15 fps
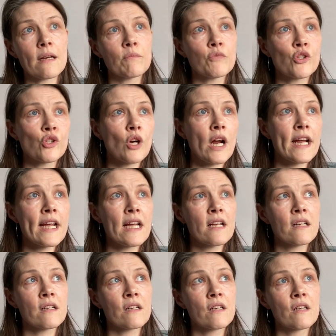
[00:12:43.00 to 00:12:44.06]

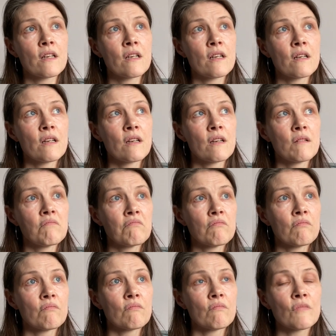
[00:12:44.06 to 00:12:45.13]
trying
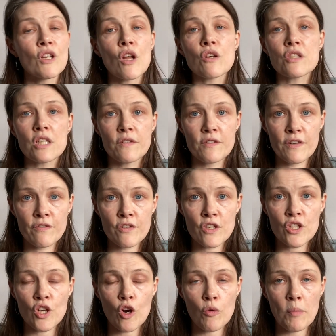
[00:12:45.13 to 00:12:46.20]
lots of different
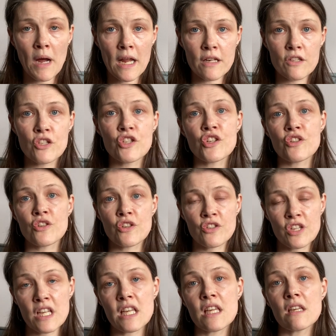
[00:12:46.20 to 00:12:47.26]
sock patterns just to
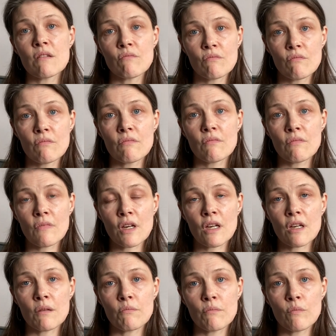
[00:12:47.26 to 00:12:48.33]
see
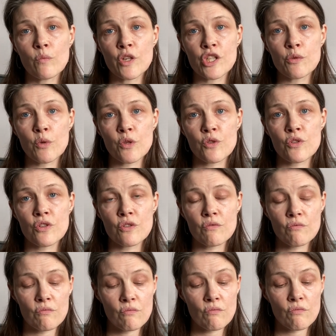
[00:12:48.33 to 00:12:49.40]
which ones
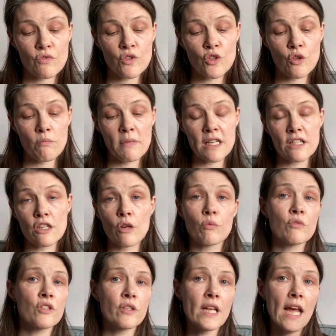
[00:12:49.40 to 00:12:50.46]
suit me. So
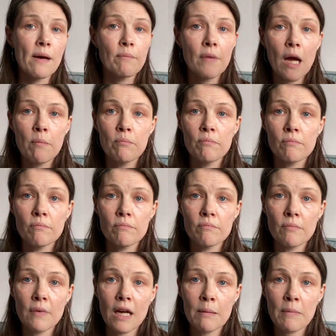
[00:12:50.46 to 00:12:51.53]
yeah, I'm
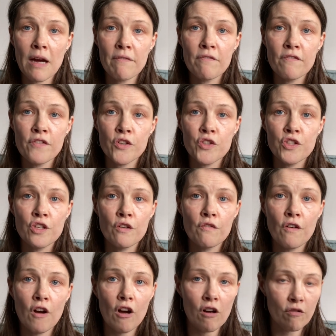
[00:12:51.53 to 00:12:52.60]
having fun so
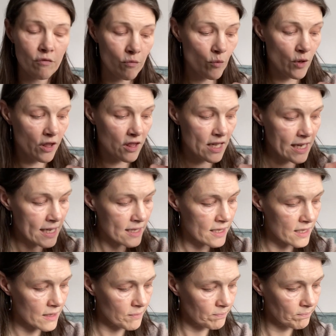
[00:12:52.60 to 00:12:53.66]
far with this.